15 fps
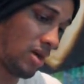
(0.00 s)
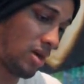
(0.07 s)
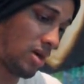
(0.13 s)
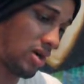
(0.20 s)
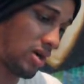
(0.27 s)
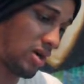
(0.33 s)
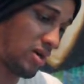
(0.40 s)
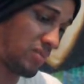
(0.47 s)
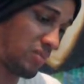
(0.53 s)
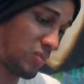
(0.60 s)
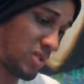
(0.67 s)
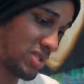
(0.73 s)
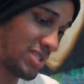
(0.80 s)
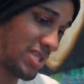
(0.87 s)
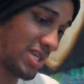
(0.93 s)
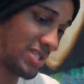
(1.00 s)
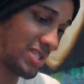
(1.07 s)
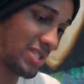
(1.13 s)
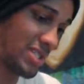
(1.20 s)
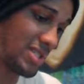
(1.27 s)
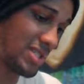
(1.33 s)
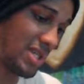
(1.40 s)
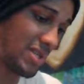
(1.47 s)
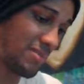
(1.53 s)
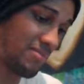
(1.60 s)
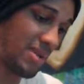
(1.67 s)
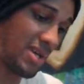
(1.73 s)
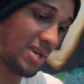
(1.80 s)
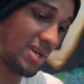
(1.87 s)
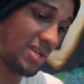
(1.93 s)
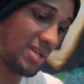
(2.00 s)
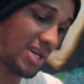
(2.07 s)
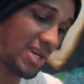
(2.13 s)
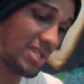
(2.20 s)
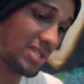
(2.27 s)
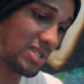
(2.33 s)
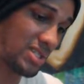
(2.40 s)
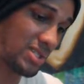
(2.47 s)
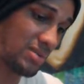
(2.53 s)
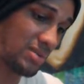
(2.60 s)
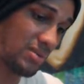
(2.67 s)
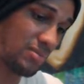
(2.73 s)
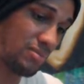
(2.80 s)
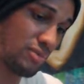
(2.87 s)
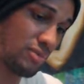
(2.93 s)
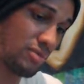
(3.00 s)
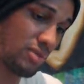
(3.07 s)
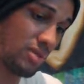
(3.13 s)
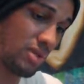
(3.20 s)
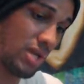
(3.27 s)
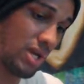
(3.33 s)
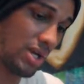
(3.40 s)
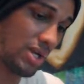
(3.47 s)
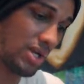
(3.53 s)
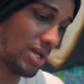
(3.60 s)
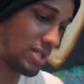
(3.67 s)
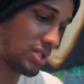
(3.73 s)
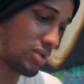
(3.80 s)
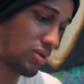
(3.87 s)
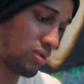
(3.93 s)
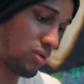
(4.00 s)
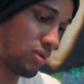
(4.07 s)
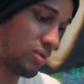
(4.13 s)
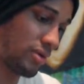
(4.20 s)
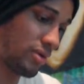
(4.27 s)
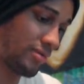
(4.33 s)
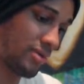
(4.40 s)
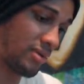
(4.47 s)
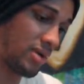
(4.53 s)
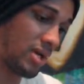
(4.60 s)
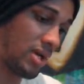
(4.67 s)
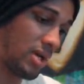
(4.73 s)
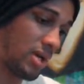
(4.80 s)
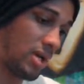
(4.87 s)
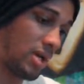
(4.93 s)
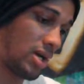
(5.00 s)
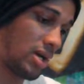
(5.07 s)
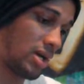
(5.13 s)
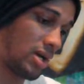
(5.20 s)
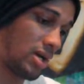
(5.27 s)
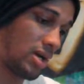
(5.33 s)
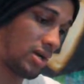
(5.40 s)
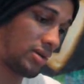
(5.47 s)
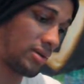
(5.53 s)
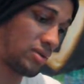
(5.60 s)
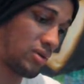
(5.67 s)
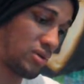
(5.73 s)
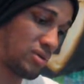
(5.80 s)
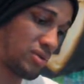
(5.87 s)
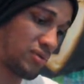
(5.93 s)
With Sexy not paying attention, Mundo then gets a hold of her, goes